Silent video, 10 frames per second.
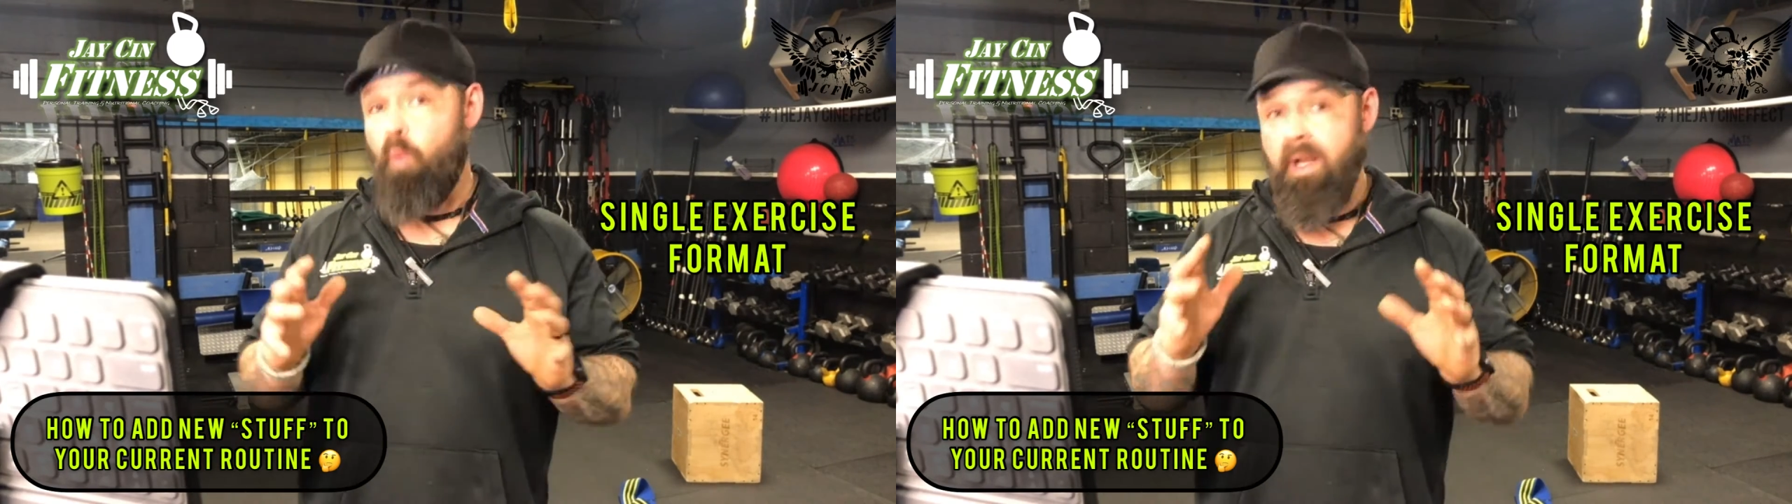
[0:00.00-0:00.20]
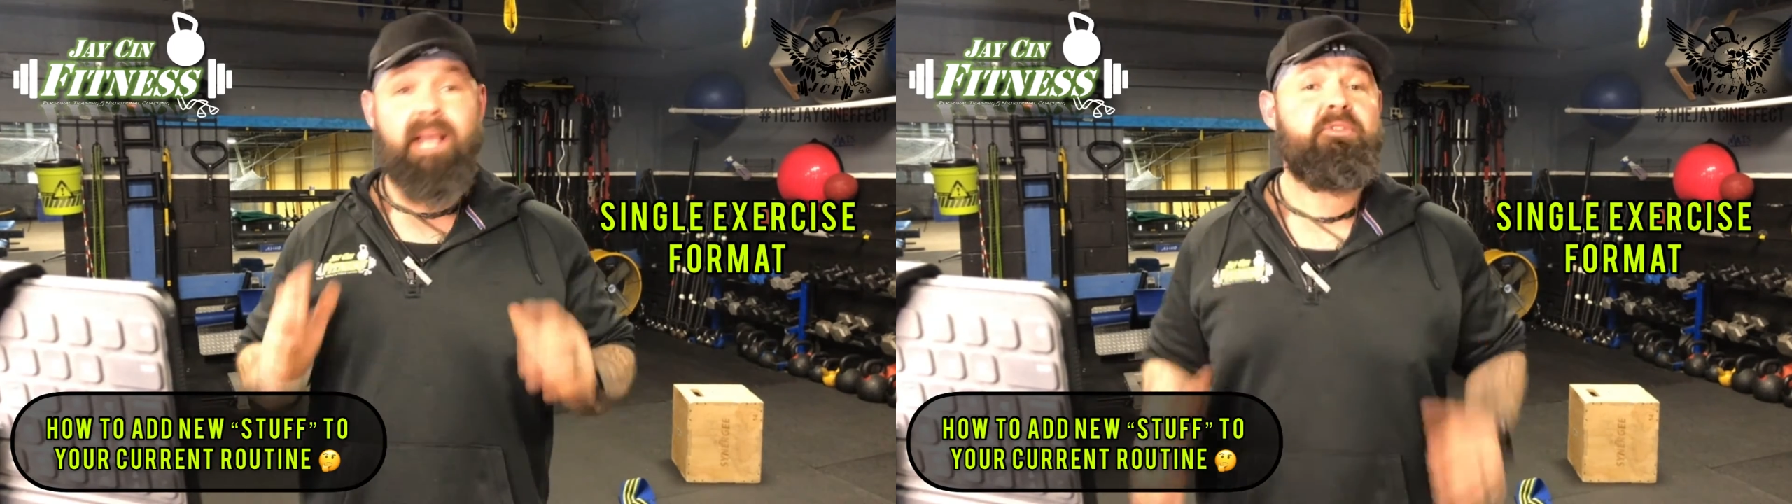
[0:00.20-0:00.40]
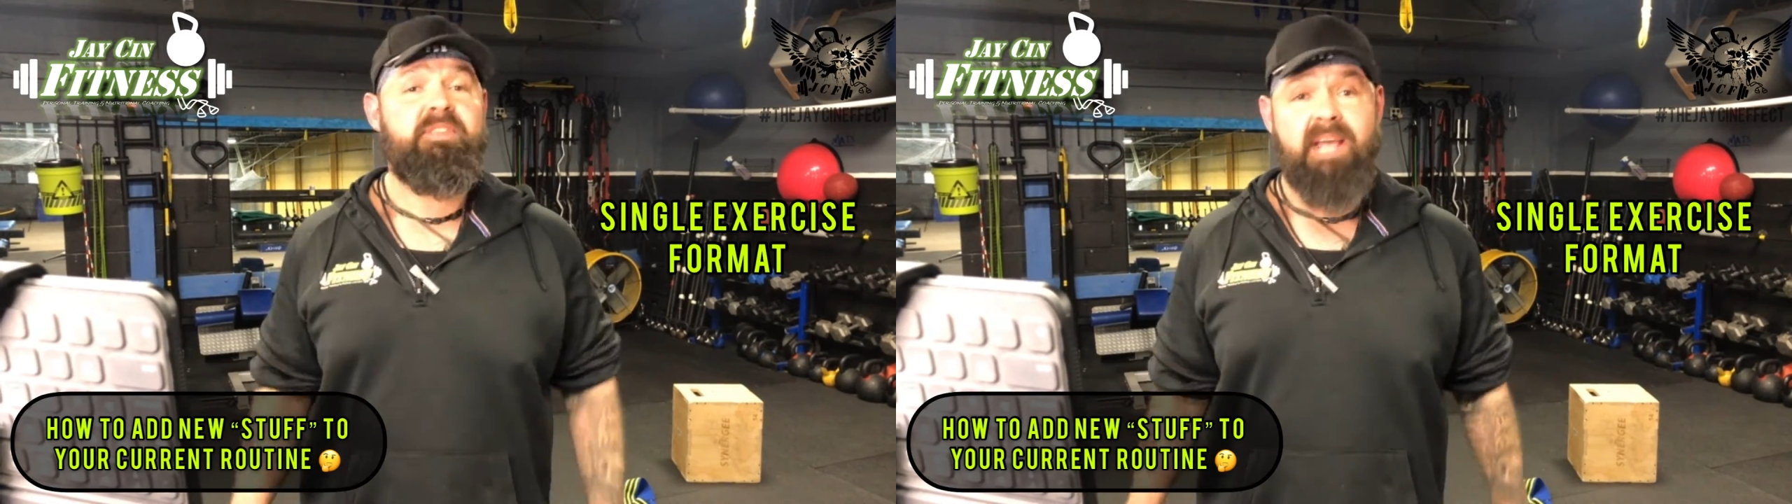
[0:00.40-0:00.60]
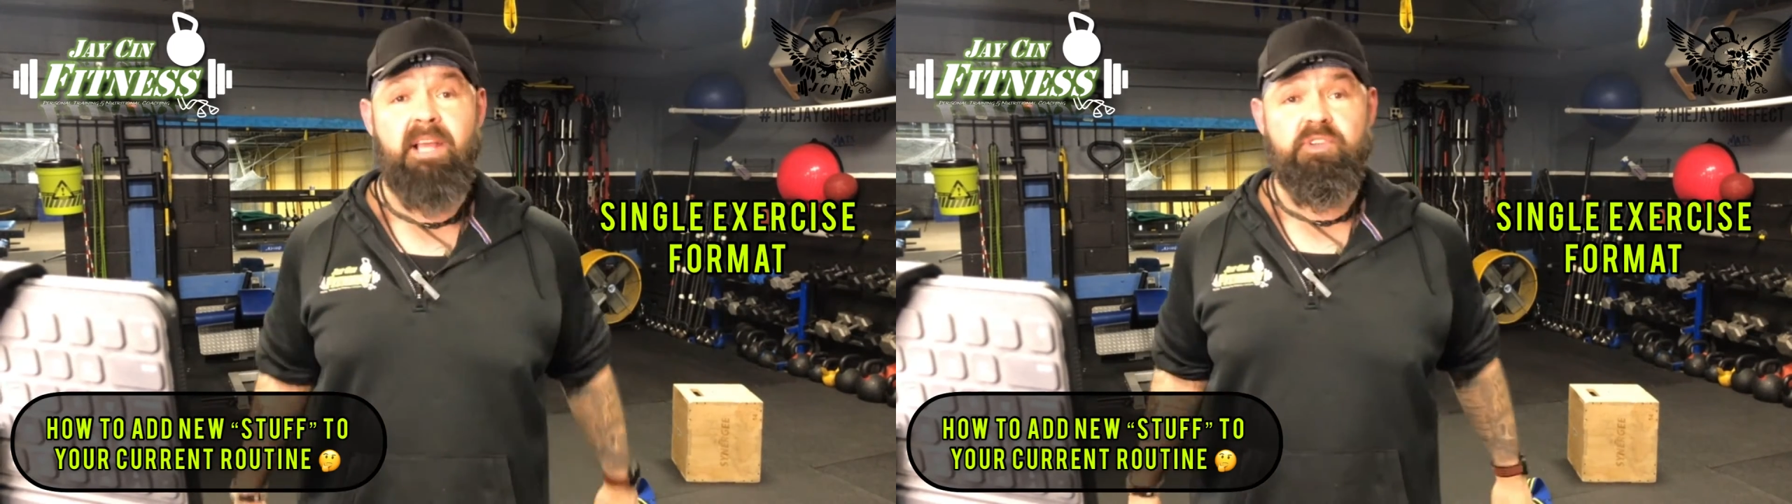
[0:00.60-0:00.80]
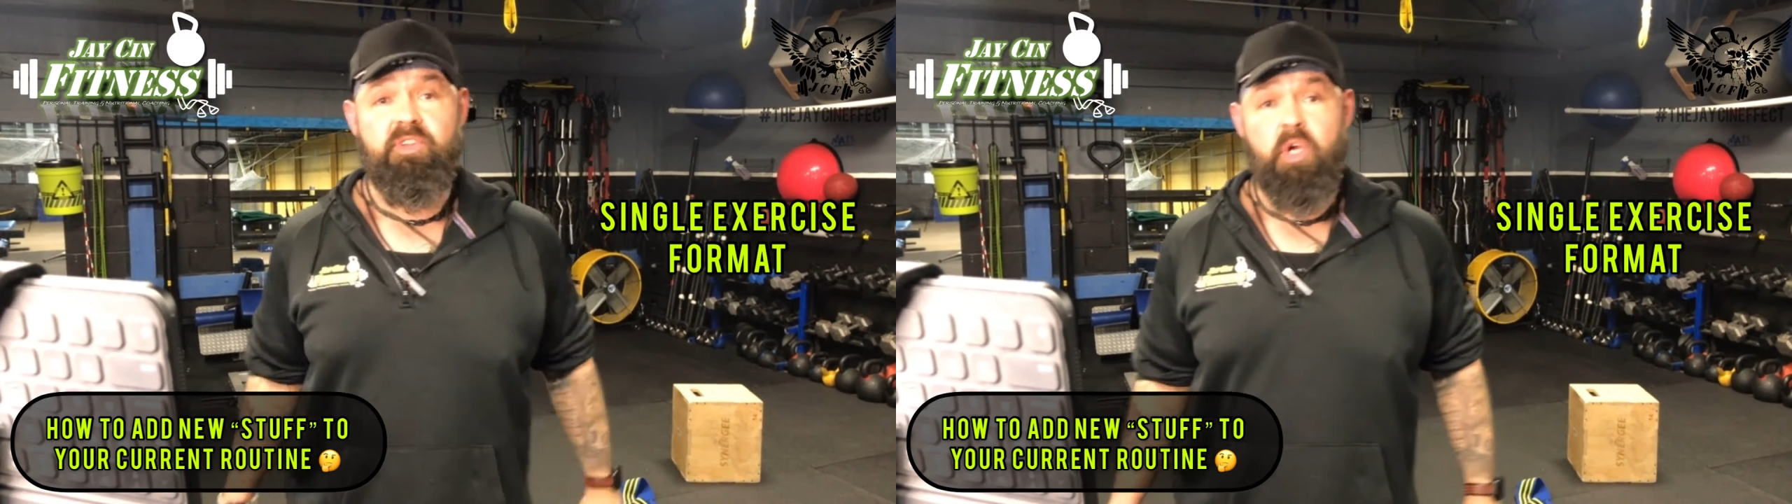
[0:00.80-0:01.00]
one
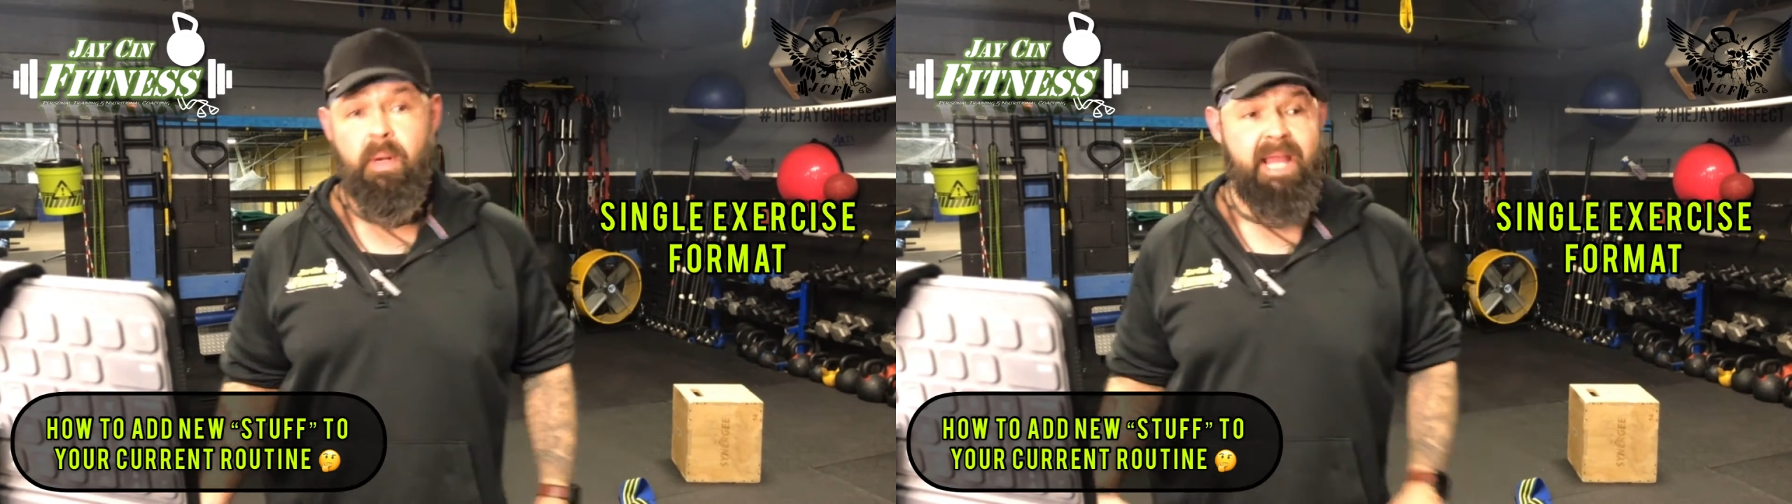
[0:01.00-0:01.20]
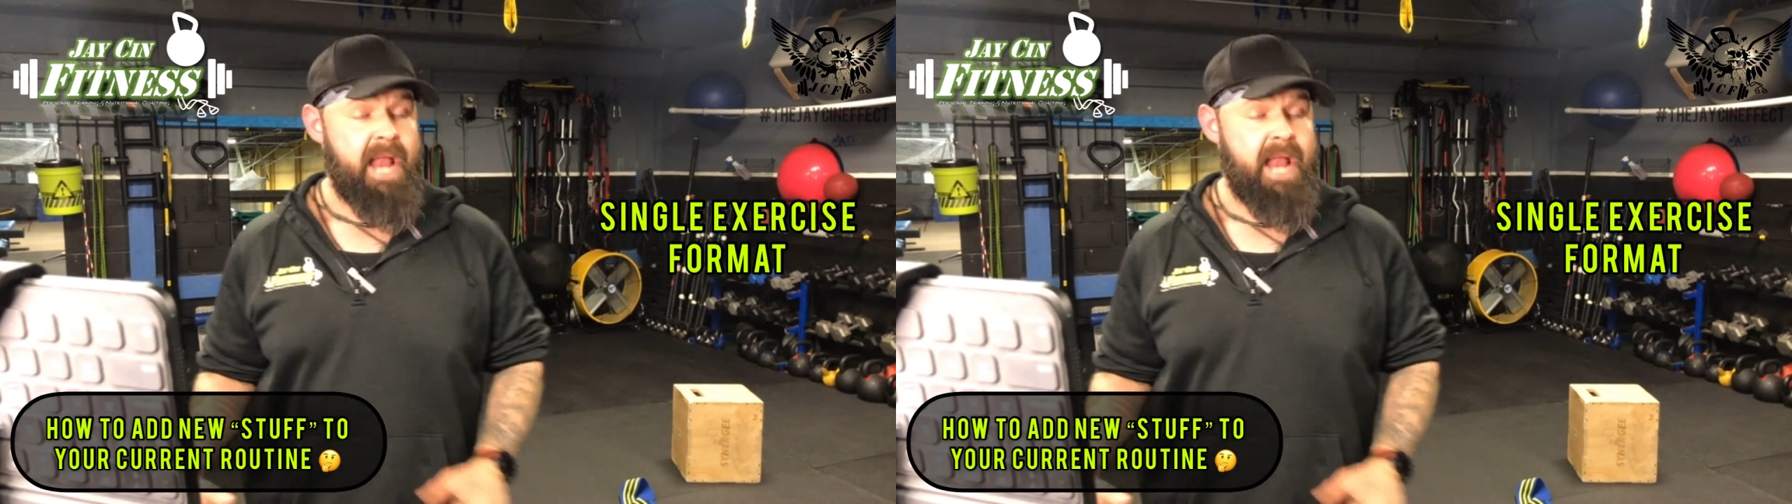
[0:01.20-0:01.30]
exercise you're doing